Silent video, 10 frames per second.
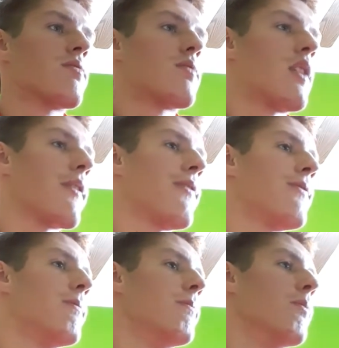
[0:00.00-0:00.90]
They're
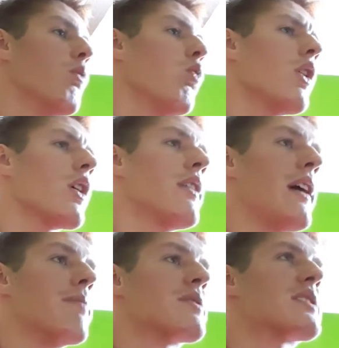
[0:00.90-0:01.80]
what are
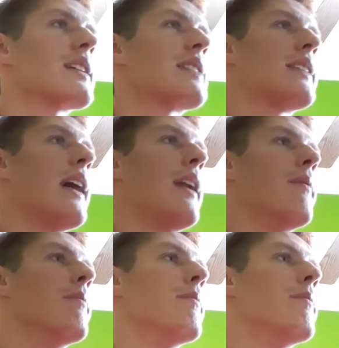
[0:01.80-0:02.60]
they? 6-10.